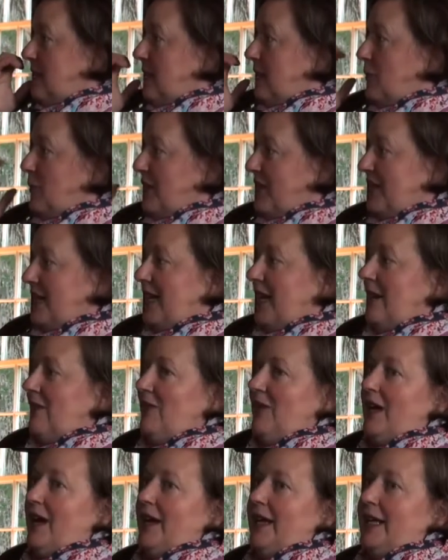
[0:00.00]
uh, where the
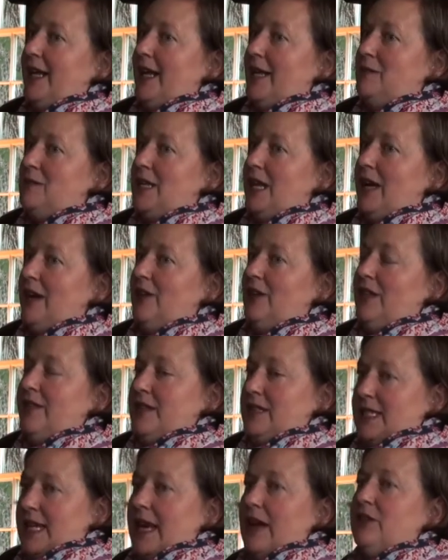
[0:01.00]
KVI came down, and
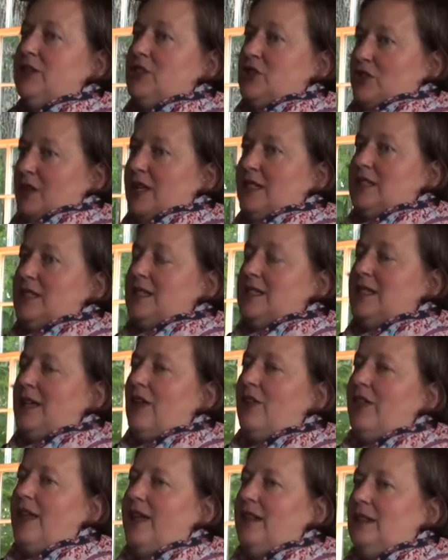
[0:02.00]
the town is trying to
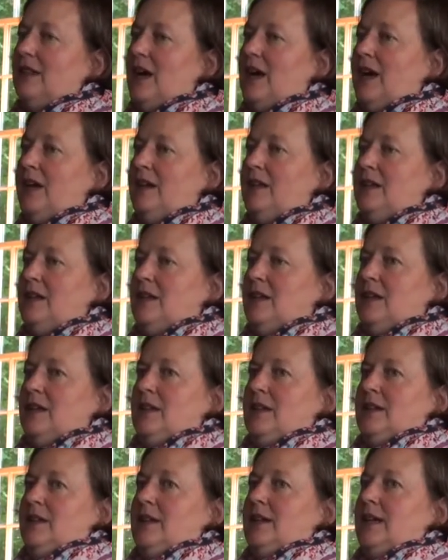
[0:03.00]
sell that lot
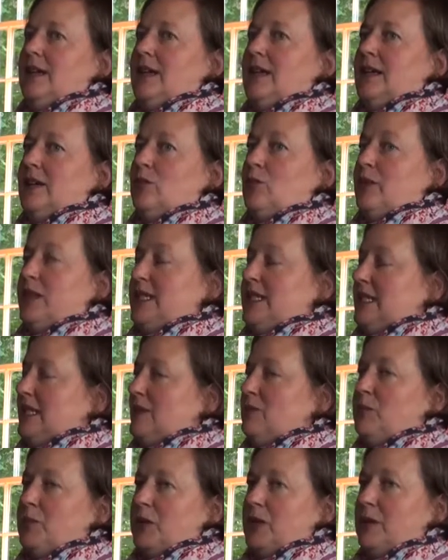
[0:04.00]
uh, we
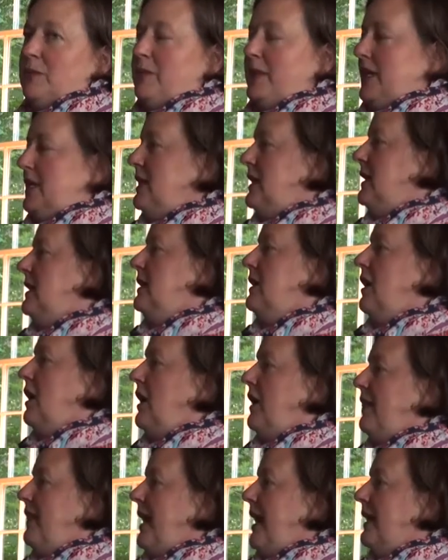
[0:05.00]
did put a bid in
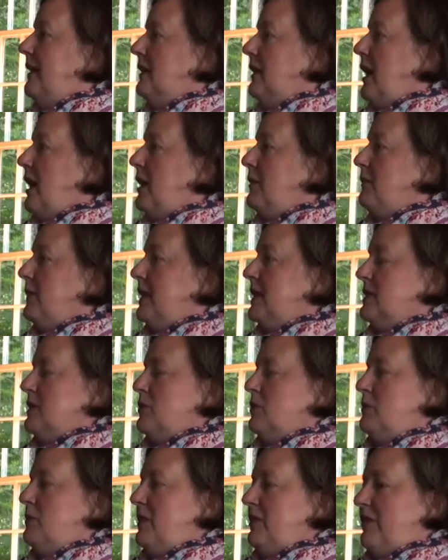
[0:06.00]
on that lot because
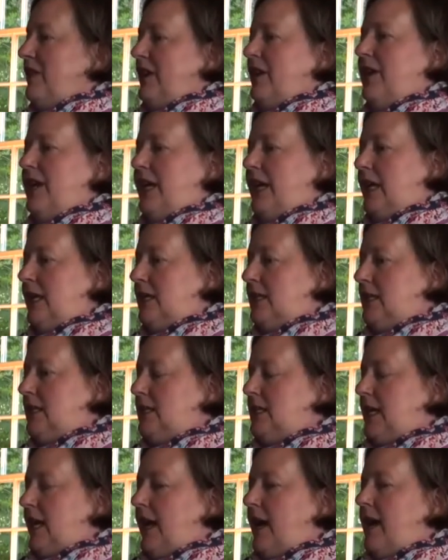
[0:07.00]
it would be very handy
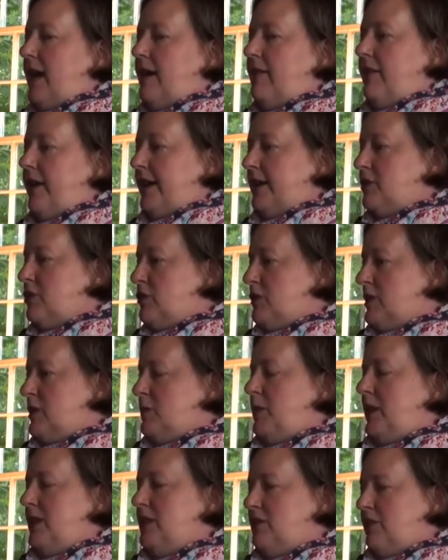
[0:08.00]
to have extra
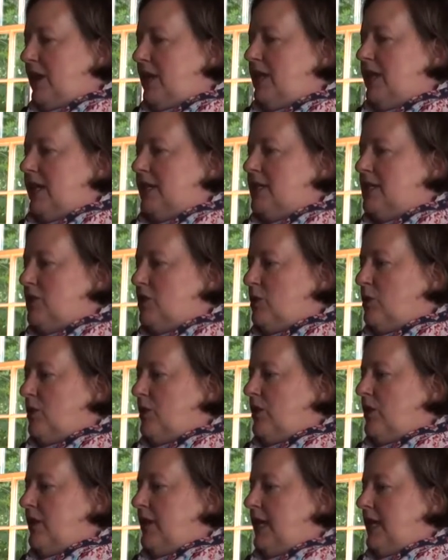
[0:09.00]
space right next
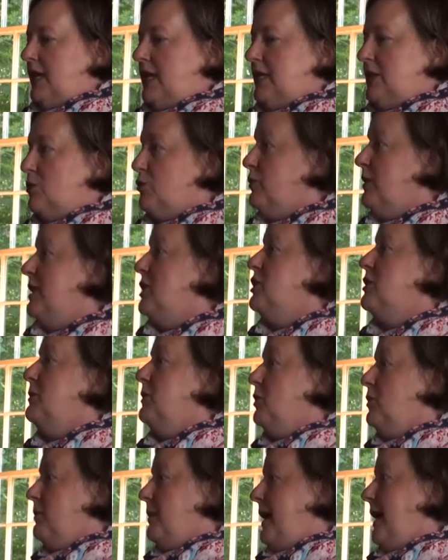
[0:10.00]
door that is
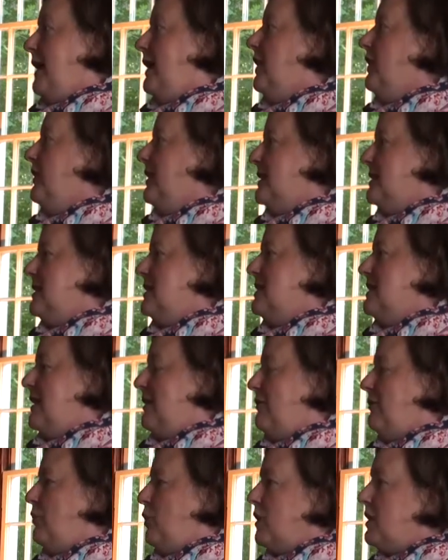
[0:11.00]
reachable by our
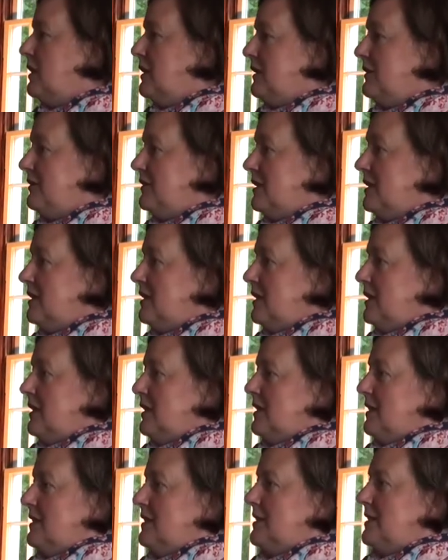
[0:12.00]
existing forklift.
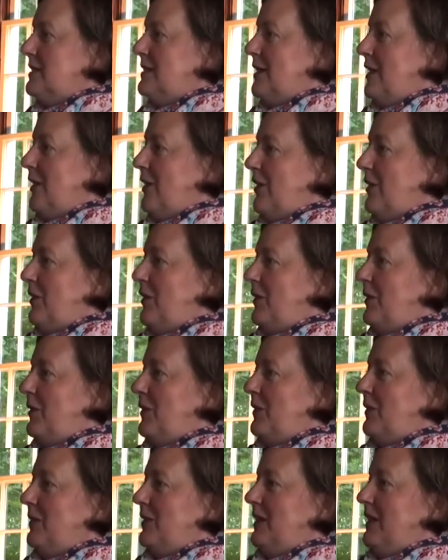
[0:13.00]

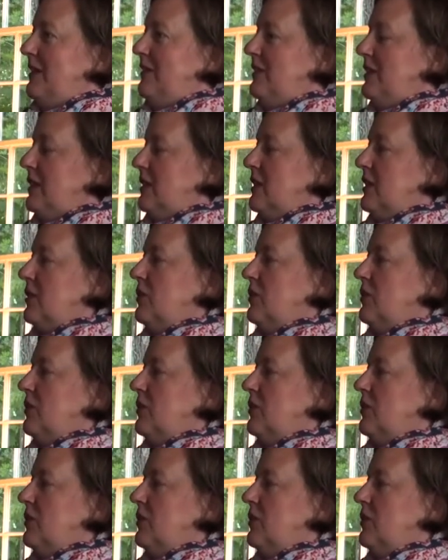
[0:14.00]
So even the